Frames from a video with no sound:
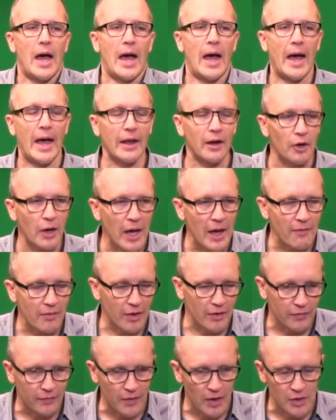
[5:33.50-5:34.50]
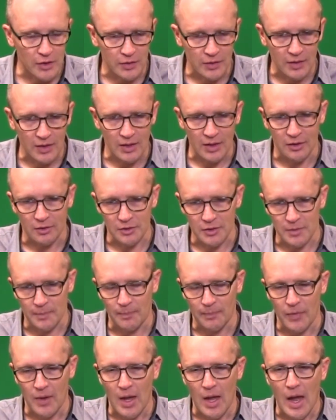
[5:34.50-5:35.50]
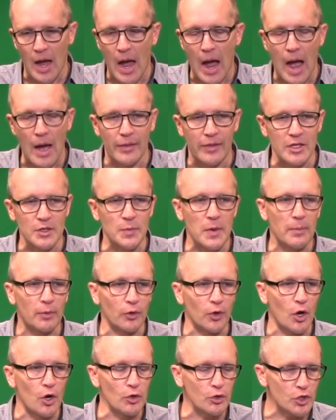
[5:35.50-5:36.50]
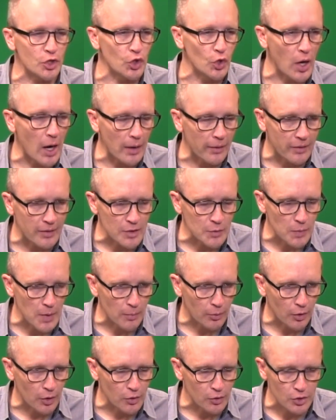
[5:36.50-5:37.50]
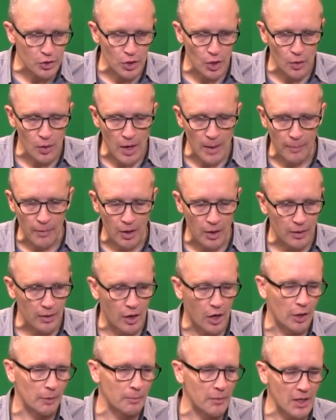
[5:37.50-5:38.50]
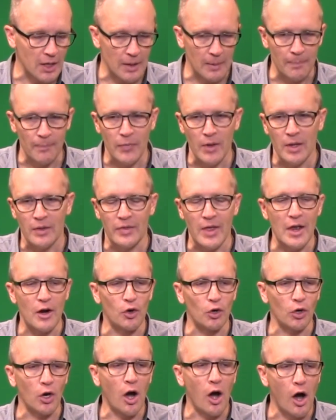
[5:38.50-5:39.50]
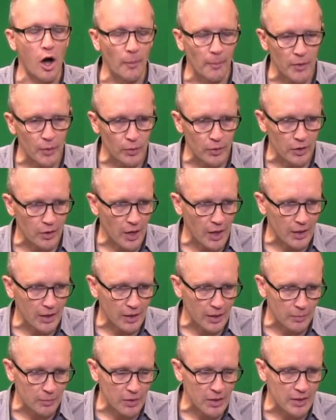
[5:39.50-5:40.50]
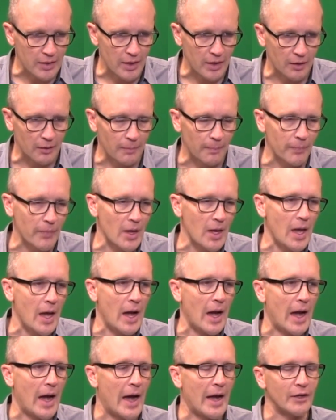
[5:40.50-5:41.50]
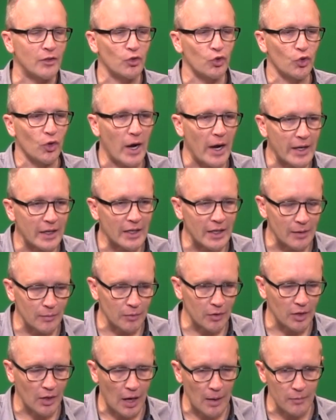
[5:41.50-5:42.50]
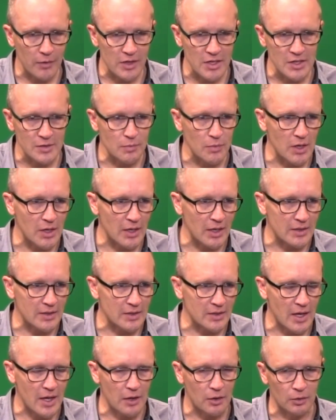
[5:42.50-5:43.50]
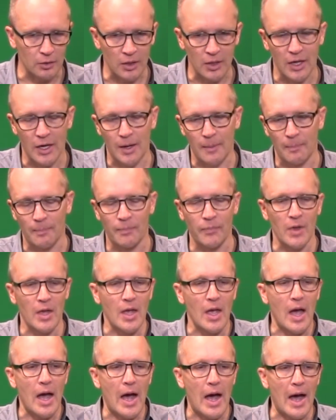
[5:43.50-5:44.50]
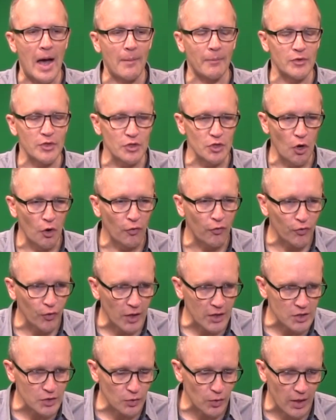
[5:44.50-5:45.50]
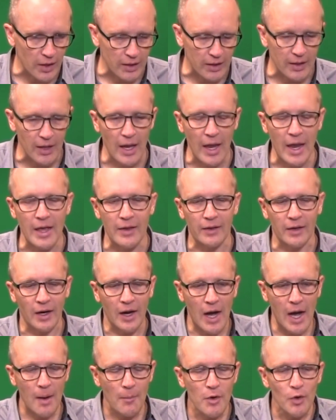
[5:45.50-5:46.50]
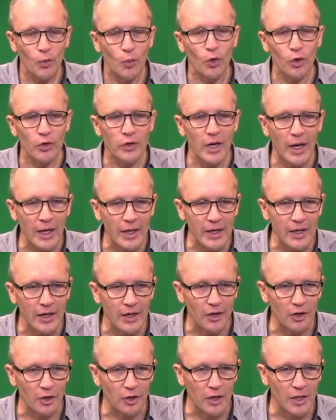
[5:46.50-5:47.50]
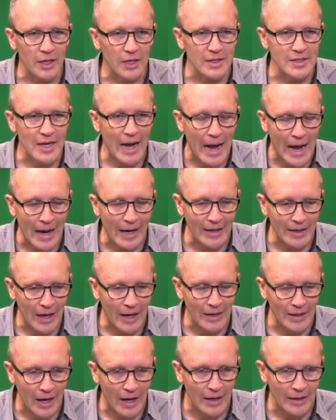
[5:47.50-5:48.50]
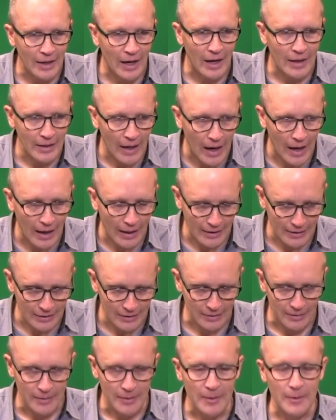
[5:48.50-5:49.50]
I don't have enough volunteers. These people don't show up. These people don't show up on me. They don't call me when they're not going to be there. I try to get them to come to these meetings, and they don't come. I'm so frustrated. And the common word that I hear is I.